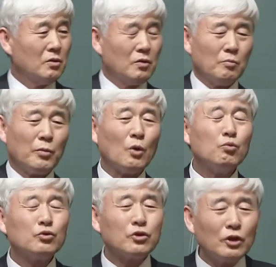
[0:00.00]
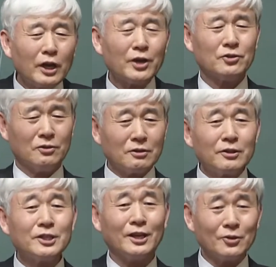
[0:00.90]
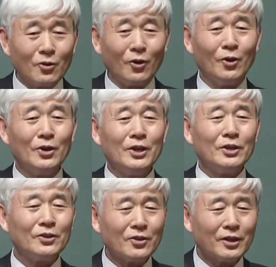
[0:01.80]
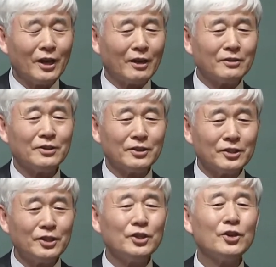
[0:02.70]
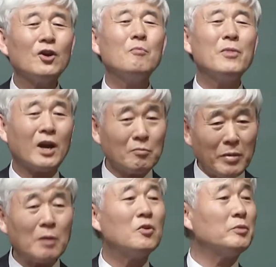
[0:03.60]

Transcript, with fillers: Out of the goodness of the heart, but because it is the smartest method.